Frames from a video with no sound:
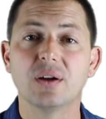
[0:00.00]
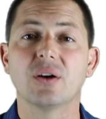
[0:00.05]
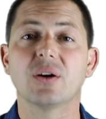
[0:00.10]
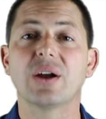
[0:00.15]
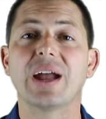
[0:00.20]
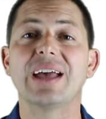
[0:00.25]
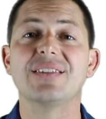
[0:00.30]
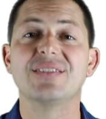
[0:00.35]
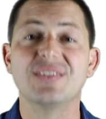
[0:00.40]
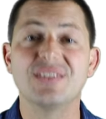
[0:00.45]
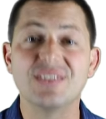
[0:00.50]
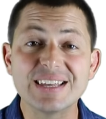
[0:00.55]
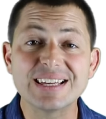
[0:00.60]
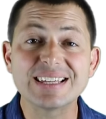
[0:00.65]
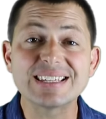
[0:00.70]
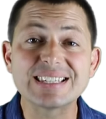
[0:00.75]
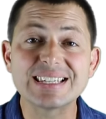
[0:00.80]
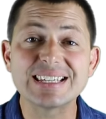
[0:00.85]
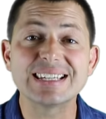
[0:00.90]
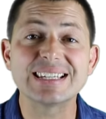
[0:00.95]
Okay,
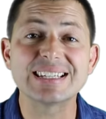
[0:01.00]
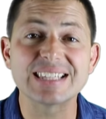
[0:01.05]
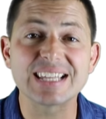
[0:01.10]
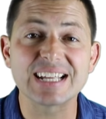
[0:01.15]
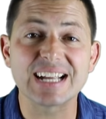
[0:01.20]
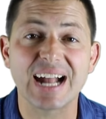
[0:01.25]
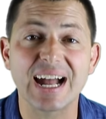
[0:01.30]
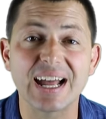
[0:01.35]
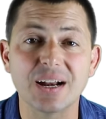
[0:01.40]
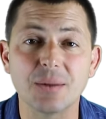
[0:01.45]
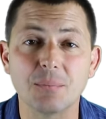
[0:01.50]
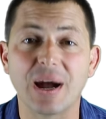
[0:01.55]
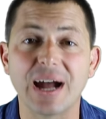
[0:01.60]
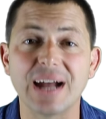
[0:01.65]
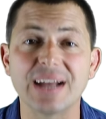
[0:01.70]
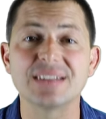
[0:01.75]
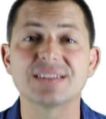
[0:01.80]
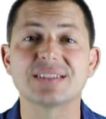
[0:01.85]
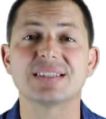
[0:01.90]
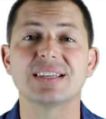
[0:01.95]
this is the kind of
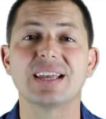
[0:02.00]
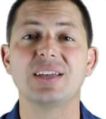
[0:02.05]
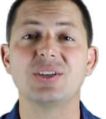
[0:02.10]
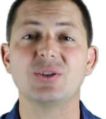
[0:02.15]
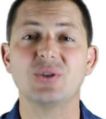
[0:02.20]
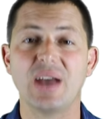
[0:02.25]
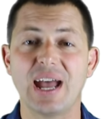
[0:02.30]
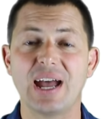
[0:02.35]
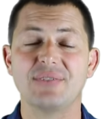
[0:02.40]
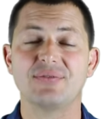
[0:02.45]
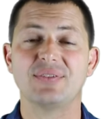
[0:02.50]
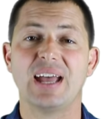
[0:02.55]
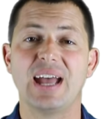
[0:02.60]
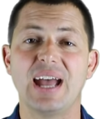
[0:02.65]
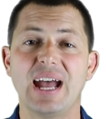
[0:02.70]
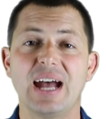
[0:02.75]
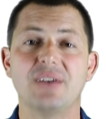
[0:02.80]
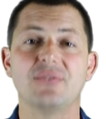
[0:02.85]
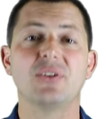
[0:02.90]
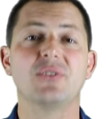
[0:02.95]
mindset you have to
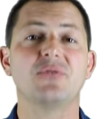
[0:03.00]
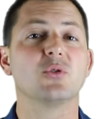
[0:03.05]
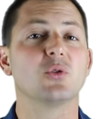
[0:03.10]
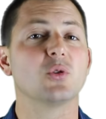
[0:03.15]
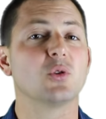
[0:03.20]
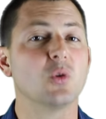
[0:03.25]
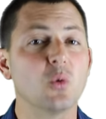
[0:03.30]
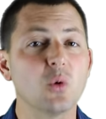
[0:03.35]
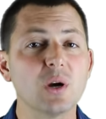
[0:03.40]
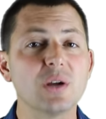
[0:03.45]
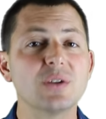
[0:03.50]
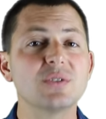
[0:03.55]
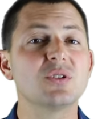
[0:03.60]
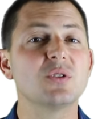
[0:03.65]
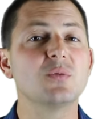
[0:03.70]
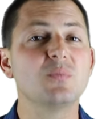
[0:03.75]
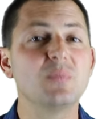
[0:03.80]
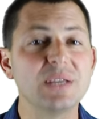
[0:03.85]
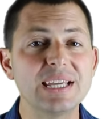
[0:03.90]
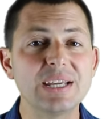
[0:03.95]
have if you're going
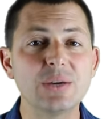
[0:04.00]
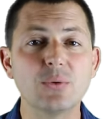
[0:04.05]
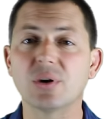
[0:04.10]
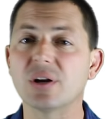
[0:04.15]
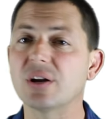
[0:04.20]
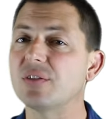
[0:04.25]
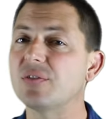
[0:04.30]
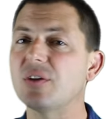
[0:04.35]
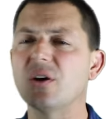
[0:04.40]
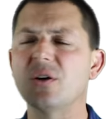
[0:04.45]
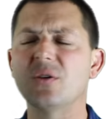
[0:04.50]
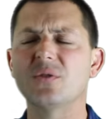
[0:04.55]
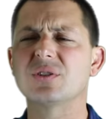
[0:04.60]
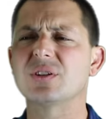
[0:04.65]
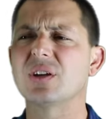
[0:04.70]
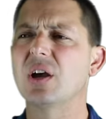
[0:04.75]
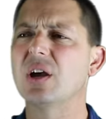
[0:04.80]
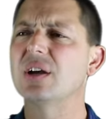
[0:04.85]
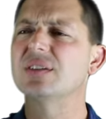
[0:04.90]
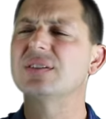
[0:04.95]
to be one of
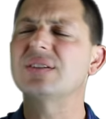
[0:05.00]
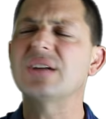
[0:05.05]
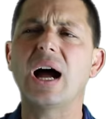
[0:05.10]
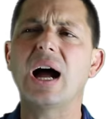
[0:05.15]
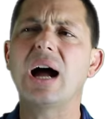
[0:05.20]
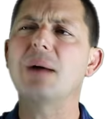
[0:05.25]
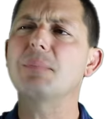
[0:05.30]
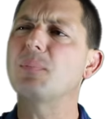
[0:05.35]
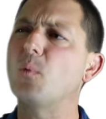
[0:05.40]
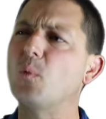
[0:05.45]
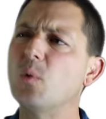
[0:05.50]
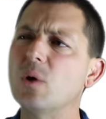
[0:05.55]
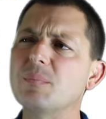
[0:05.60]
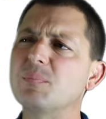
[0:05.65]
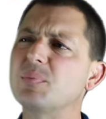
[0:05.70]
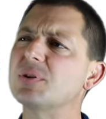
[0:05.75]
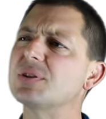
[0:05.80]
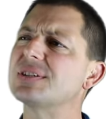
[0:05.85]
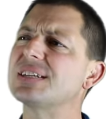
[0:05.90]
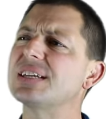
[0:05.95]
those top
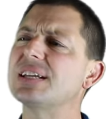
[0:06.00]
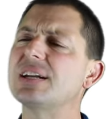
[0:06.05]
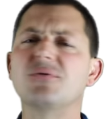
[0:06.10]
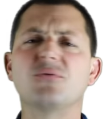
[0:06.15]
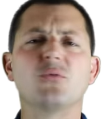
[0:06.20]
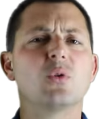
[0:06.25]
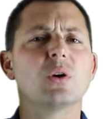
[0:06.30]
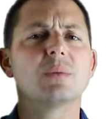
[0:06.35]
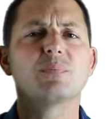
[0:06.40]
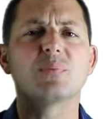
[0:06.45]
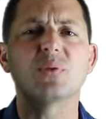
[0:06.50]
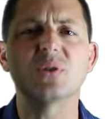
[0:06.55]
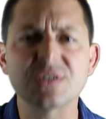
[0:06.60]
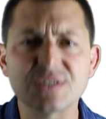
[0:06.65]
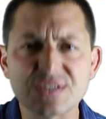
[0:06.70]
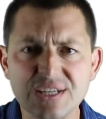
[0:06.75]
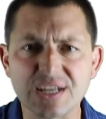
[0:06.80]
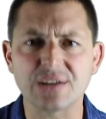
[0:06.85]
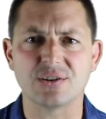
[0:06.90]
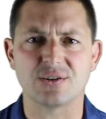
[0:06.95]
1% of 1
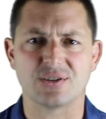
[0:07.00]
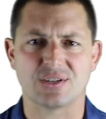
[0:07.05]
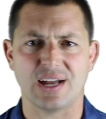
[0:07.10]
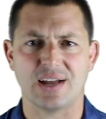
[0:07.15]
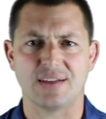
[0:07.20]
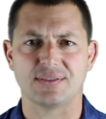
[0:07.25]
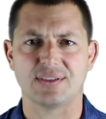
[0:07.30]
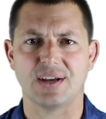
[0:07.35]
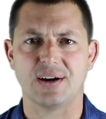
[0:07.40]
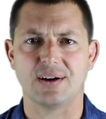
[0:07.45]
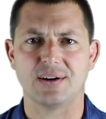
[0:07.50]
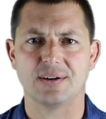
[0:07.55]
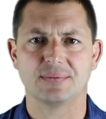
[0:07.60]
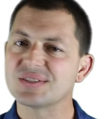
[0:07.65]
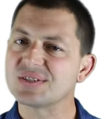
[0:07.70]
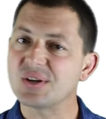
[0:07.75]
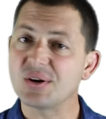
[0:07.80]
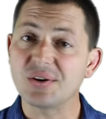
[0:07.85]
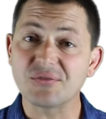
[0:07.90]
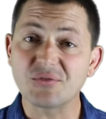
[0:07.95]
percenters out there.
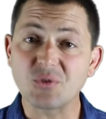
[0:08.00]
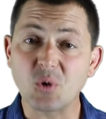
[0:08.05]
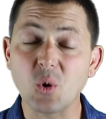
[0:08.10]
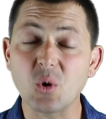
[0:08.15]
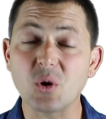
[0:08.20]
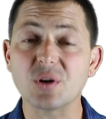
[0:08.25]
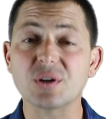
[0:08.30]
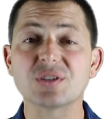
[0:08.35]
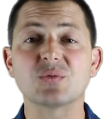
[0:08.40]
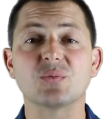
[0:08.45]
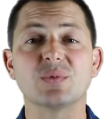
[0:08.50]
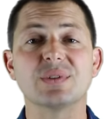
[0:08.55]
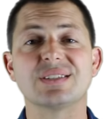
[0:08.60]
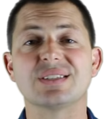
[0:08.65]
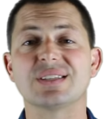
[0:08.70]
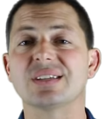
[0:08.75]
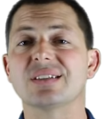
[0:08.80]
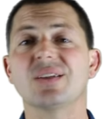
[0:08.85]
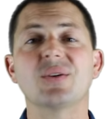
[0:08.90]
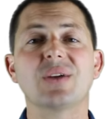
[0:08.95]
So of course, when
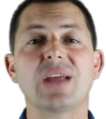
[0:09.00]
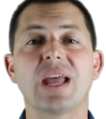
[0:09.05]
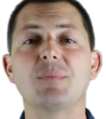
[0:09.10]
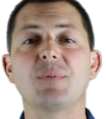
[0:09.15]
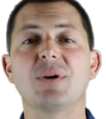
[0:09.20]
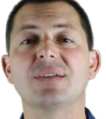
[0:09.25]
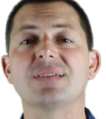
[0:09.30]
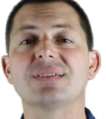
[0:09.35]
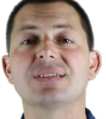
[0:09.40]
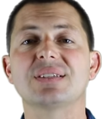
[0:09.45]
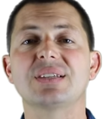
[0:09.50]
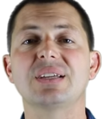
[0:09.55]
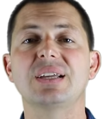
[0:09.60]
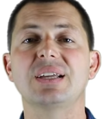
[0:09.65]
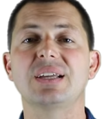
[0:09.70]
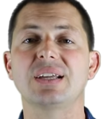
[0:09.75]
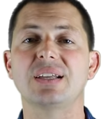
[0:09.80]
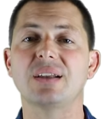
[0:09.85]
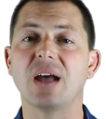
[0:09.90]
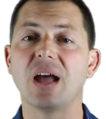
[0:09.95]
Zillow came on the
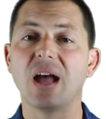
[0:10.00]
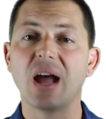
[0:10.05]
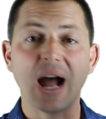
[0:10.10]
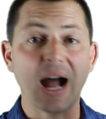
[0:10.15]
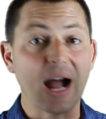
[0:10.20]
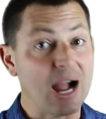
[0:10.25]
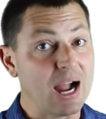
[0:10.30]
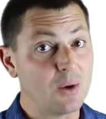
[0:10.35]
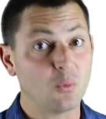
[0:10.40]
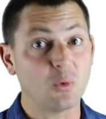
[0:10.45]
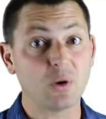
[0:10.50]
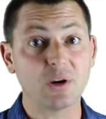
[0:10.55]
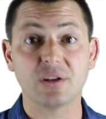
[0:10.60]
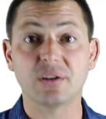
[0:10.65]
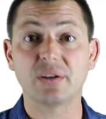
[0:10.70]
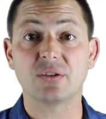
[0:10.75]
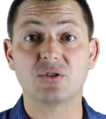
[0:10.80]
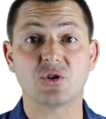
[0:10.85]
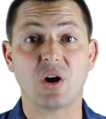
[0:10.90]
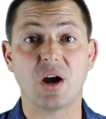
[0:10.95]
scene, I wanted
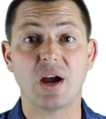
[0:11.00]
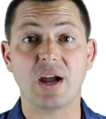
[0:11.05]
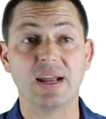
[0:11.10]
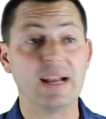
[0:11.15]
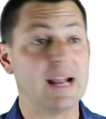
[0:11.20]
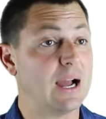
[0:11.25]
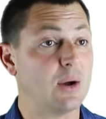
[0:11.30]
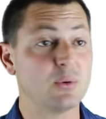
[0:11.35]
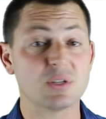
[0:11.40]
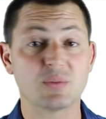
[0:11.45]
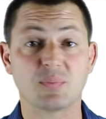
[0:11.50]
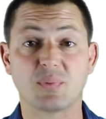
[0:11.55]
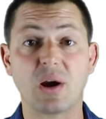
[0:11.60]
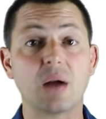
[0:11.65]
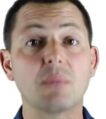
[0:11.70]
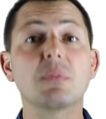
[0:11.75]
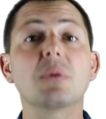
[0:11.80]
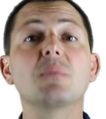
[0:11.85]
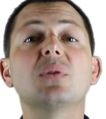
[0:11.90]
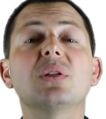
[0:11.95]
to try it. I was
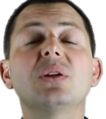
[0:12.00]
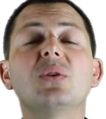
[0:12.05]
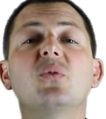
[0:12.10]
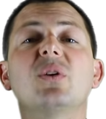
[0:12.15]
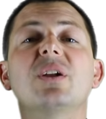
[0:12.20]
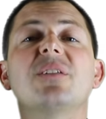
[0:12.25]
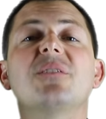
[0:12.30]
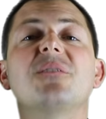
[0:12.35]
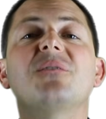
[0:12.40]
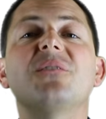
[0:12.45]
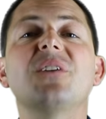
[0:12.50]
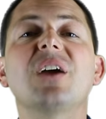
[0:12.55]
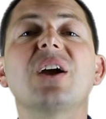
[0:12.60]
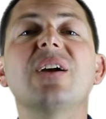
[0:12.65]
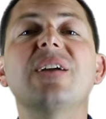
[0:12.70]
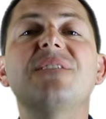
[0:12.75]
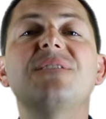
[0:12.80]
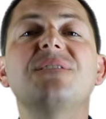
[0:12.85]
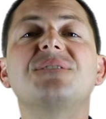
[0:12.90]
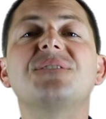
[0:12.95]
probably one of the
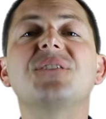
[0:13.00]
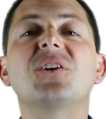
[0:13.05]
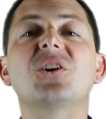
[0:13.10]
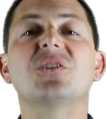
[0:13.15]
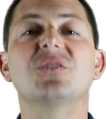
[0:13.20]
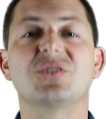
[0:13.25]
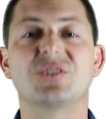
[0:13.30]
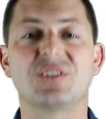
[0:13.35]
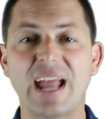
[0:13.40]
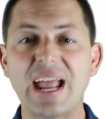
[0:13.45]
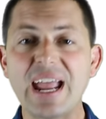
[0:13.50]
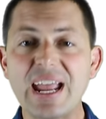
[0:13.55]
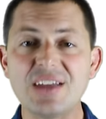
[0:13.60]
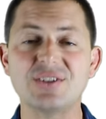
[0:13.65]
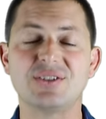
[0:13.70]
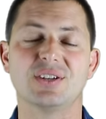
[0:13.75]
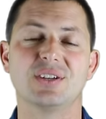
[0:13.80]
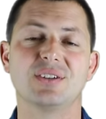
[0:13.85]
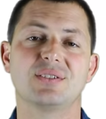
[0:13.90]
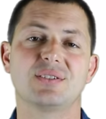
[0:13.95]
very first
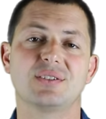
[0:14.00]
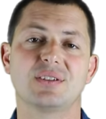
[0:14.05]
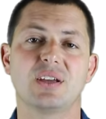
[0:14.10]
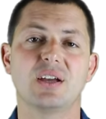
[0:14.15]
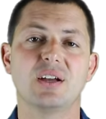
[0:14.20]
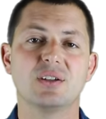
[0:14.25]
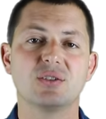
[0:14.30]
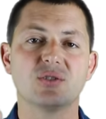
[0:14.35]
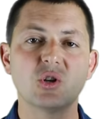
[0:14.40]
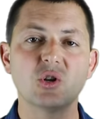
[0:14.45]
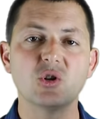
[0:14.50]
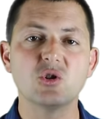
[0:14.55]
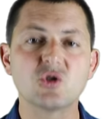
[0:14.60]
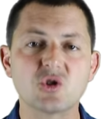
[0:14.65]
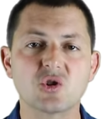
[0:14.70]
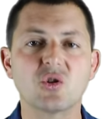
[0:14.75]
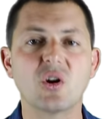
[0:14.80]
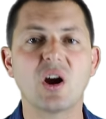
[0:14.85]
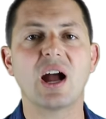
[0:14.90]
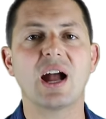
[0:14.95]
agents to
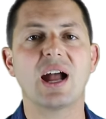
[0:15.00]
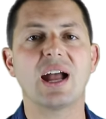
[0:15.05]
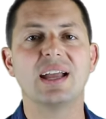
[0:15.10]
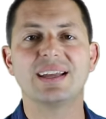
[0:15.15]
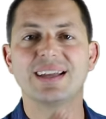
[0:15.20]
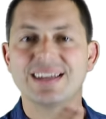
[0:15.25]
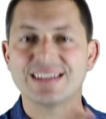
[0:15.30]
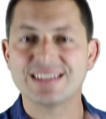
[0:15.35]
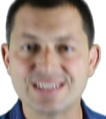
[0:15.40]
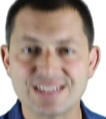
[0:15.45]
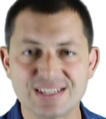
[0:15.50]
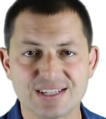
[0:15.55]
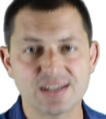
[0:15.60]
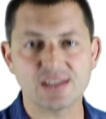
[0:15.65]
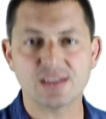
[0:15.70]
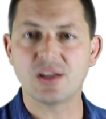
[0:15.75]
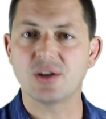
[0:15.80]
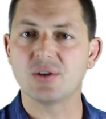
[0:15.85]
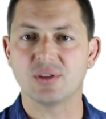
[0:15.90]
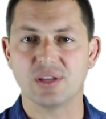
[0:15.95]
try
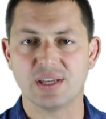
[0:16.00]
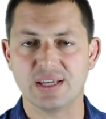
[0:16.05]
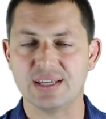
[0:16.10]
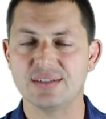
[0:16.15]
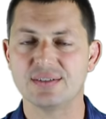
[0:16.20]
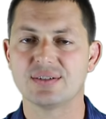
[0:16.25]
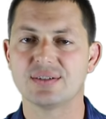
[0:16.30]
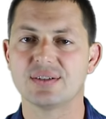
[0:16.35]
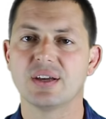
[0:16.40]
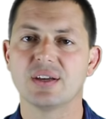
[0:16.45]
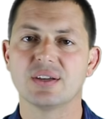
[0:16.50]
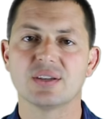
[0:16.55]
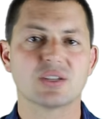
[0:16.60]
Zillow leads.